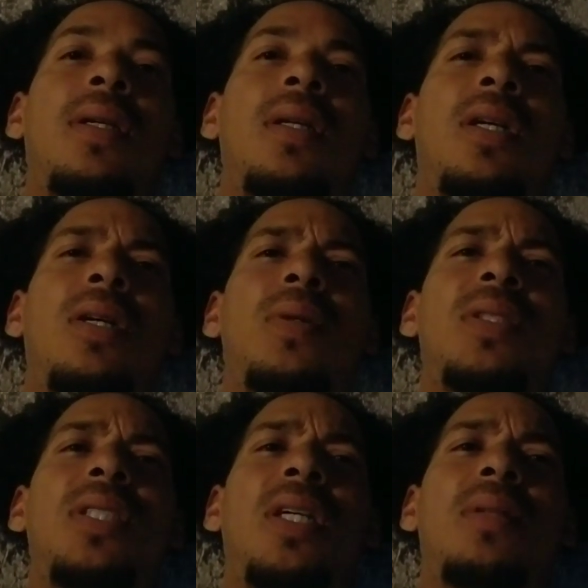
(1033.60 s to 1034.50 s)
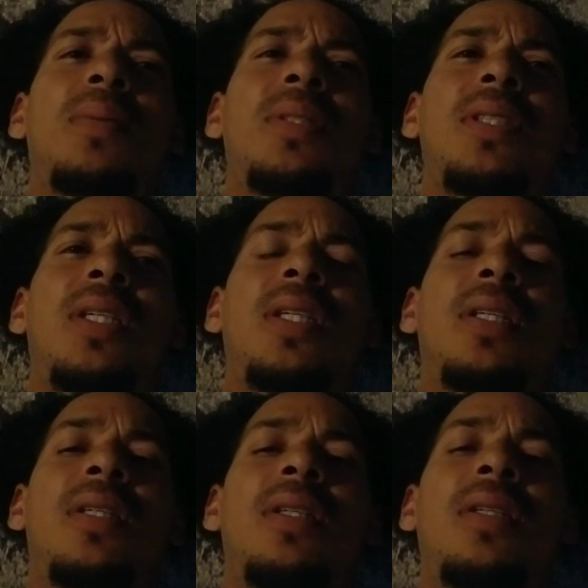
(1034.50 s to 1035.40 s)
I always tell them, was like,
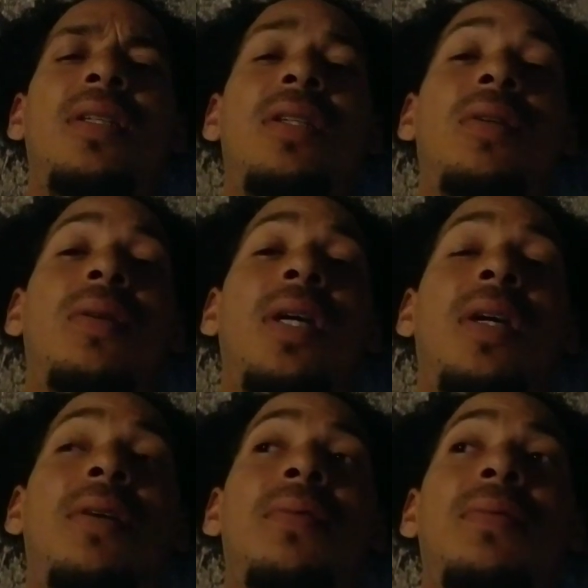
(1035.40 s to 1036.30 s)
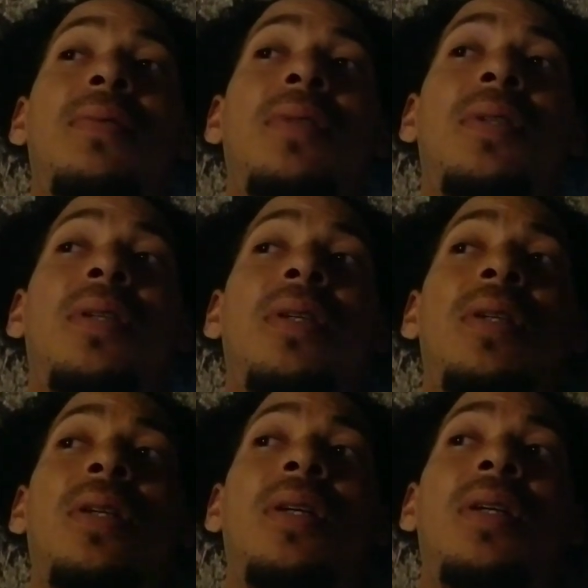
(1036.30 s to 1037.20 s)
you don't have,
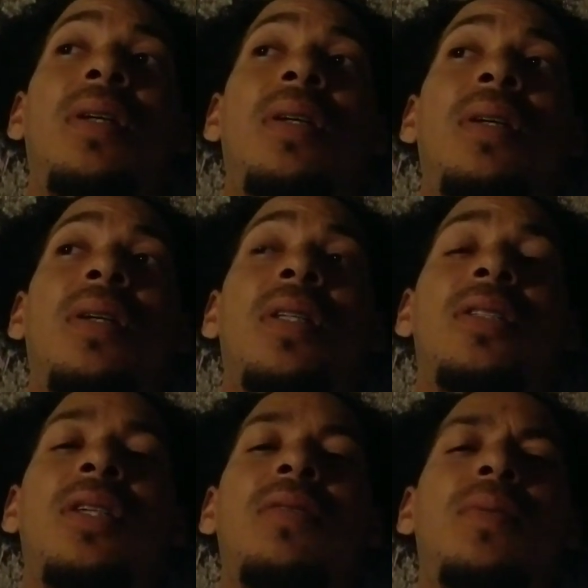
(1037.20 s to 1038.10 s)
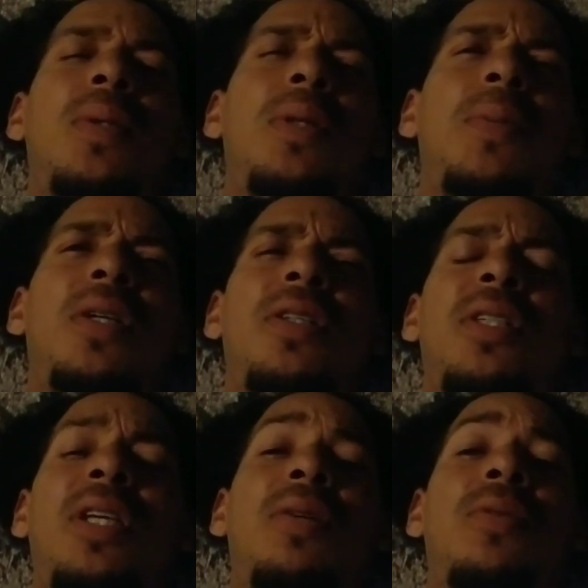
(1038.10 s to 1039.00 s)
because a lot of them come out here,
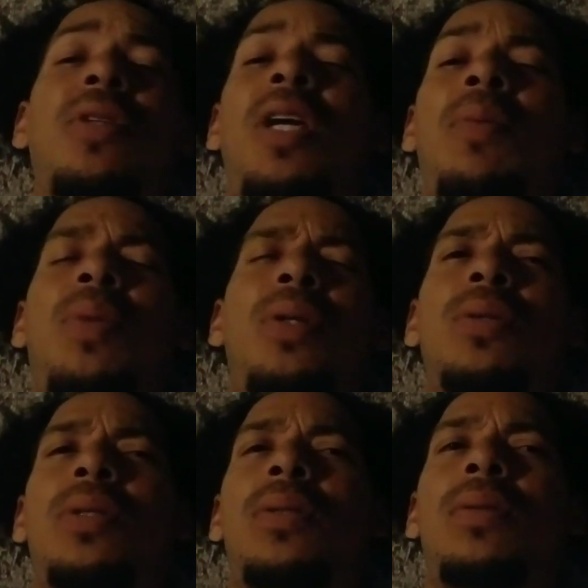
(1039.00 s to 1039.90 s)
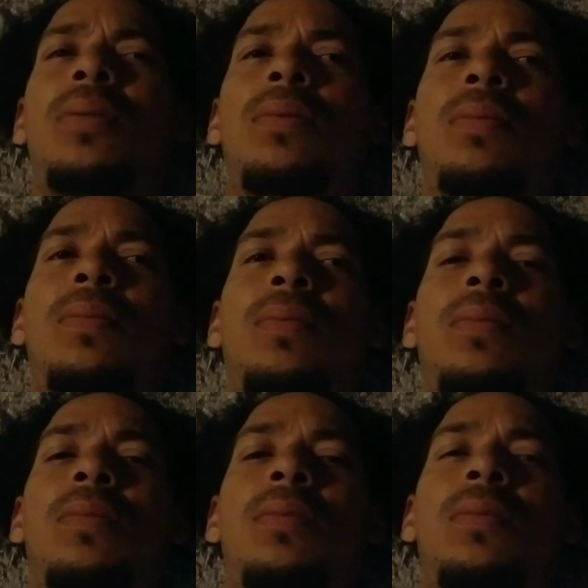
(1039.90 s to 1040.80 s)
they don't really have bills.
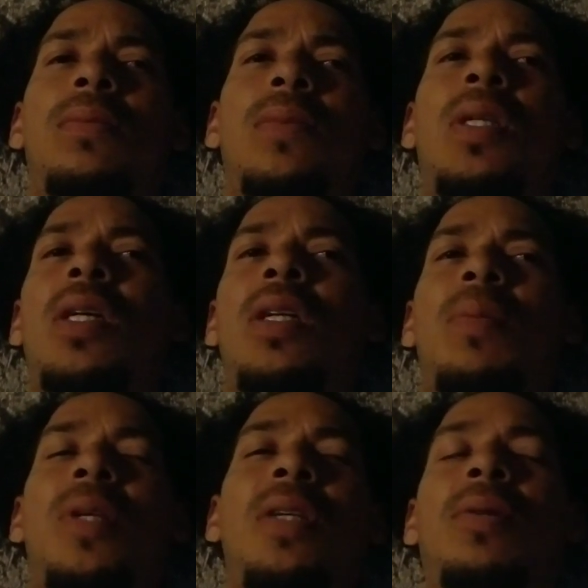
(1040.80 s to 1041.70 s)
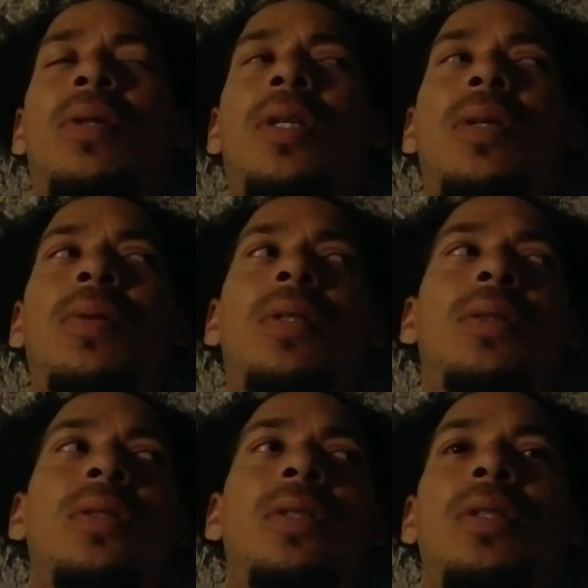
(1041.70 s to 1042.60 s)
And I'm like, okay, well,
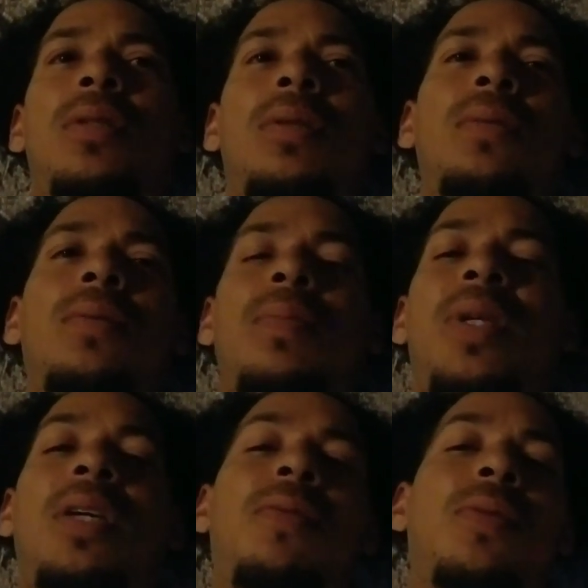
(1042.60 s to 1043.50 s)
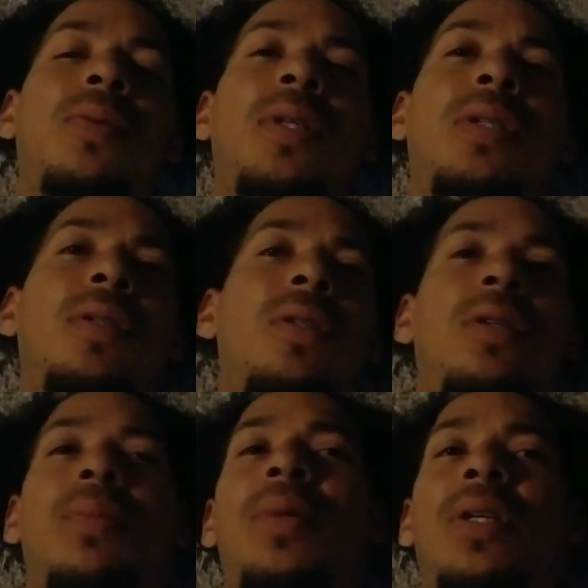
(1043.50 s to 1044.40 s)
you don't pay for rent, you
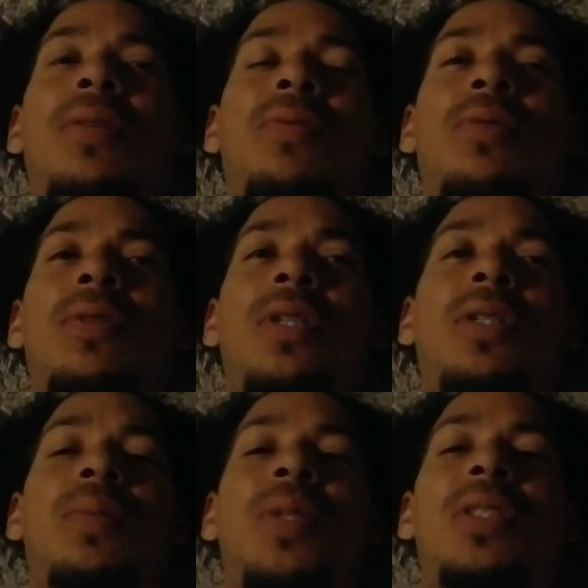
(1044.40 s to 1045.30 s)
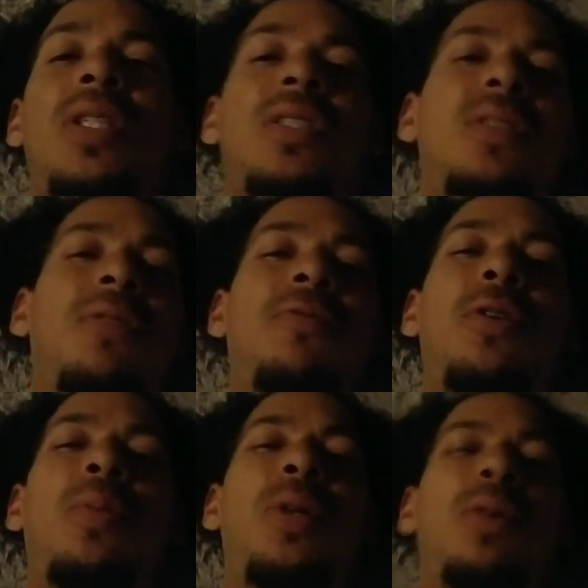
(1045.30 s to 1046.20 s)
don't pay for nothing besides a
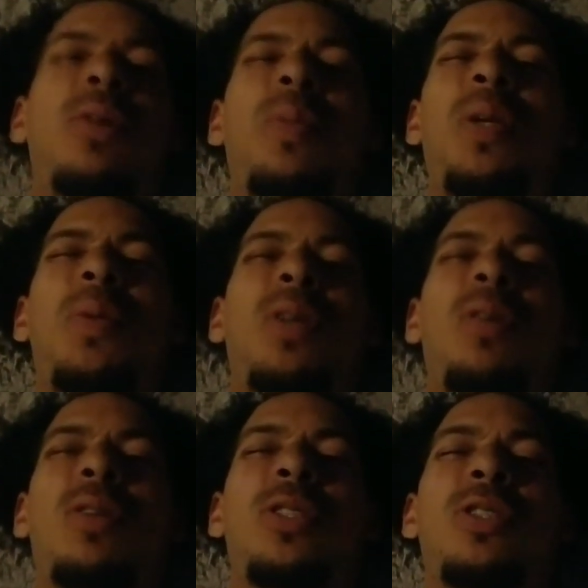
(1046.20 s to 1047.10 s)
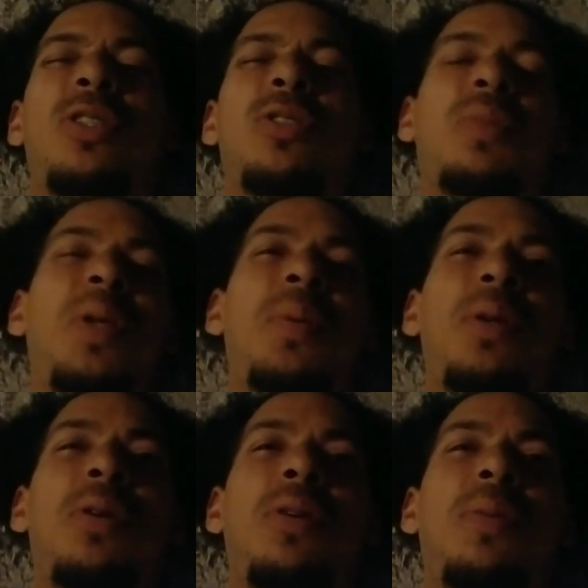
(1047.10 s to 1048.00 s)
phone bill, or maybe car insurance, or maybe a
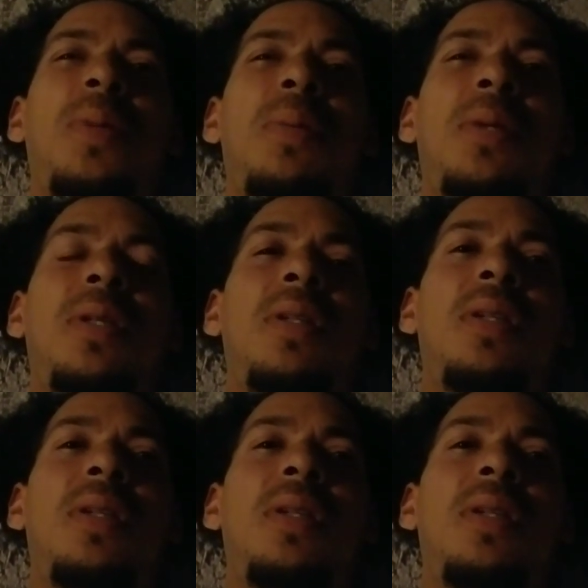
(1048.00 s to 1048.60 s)
car payment.